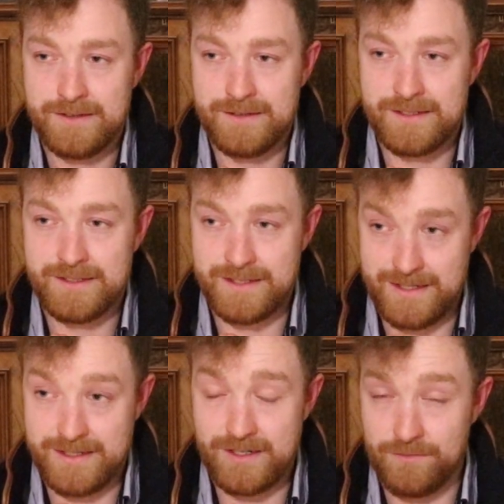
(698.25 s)
to see
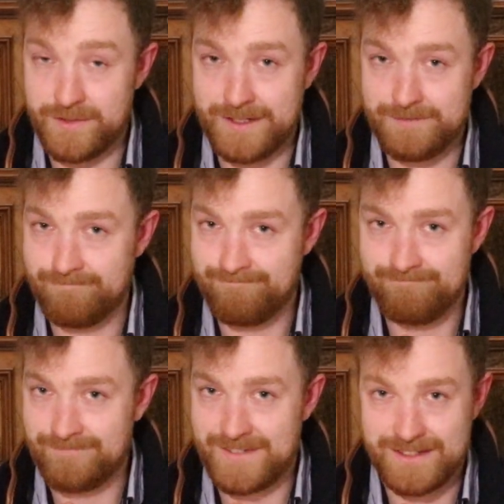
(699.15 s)
something
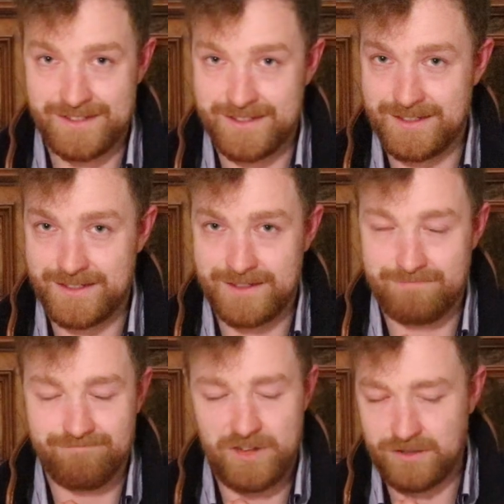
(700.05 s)
that's
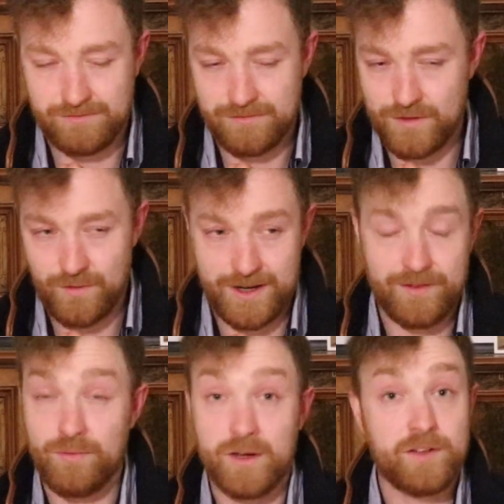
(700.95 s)
not quite
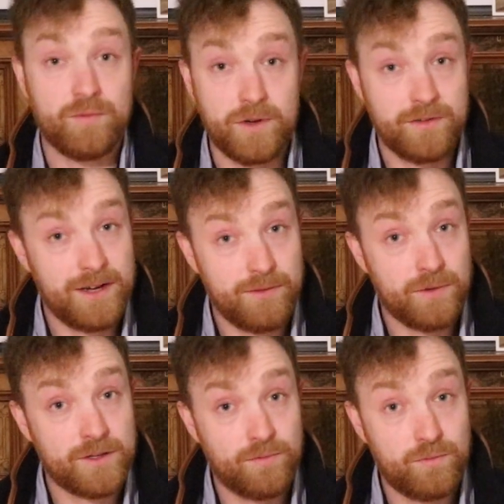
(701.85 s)
what
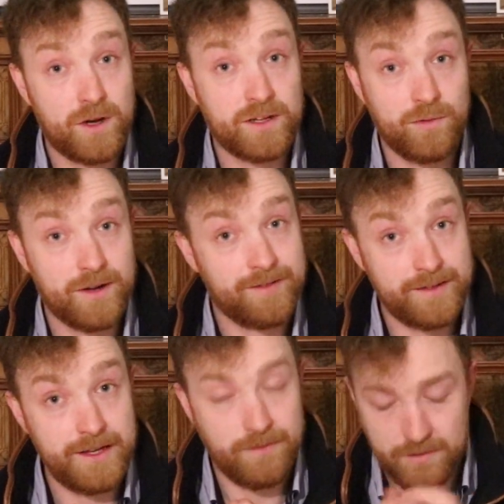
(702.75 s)
you want to
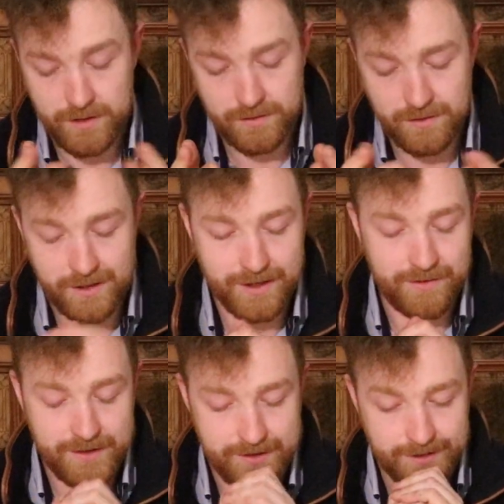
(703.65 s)
see, what it doesn't look like on
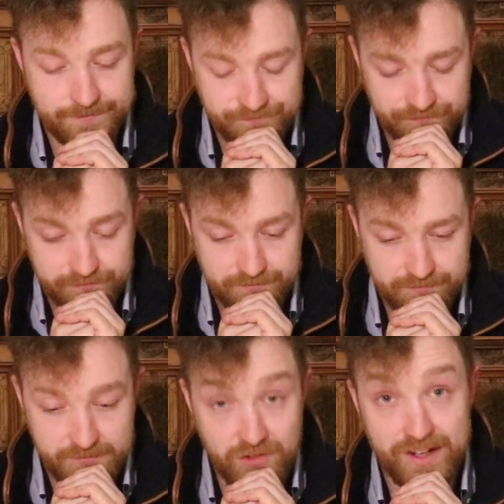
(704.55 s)
the internet.
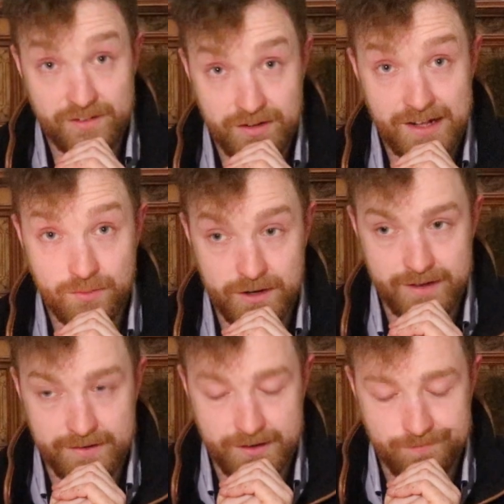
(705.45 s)
So that's what I
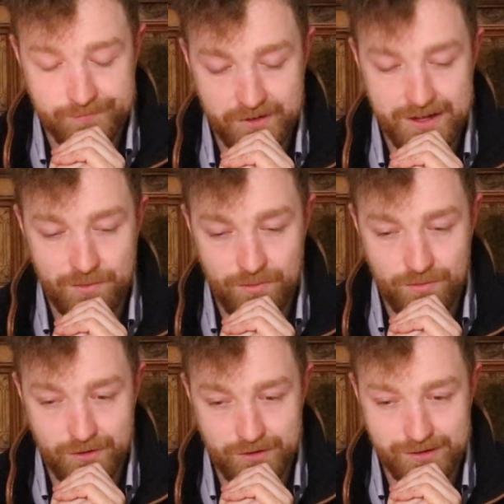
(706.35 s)
seen. So that
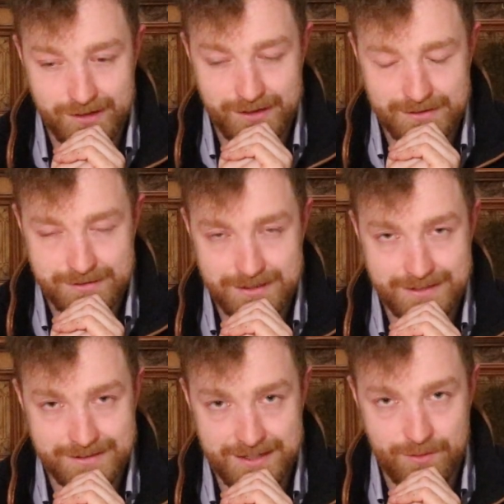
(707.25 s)
was like,
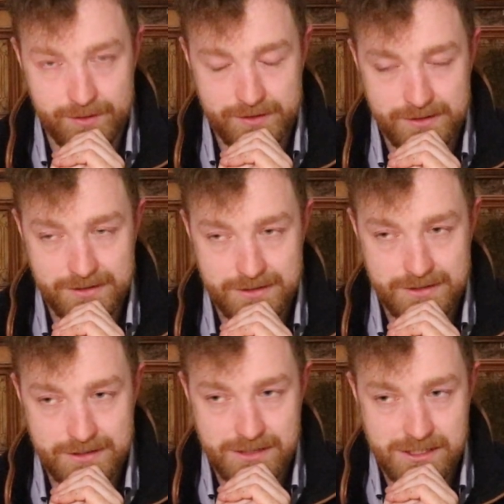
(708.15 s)
ah, damn it,
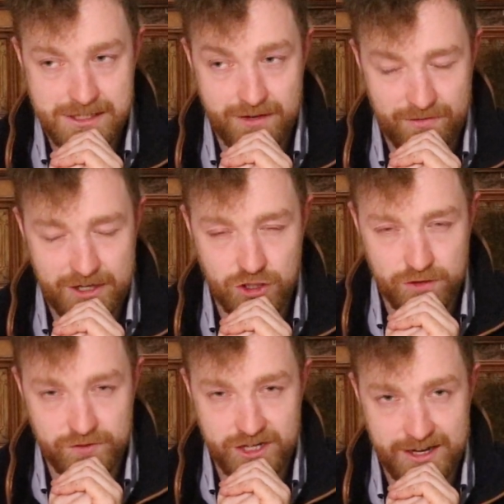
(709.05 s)
I really should
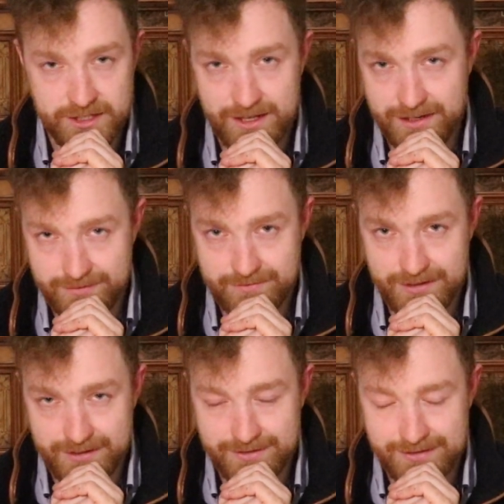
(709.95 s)
have changed that
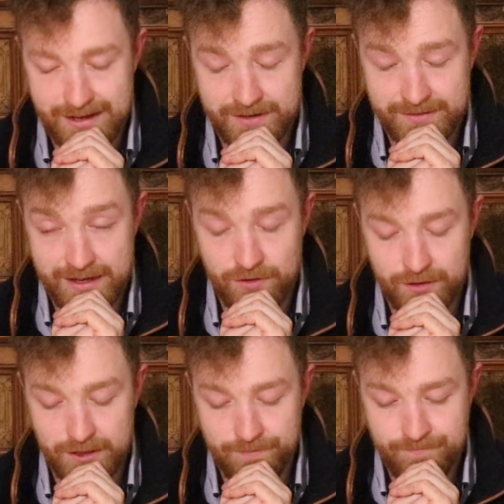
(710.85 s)
oil.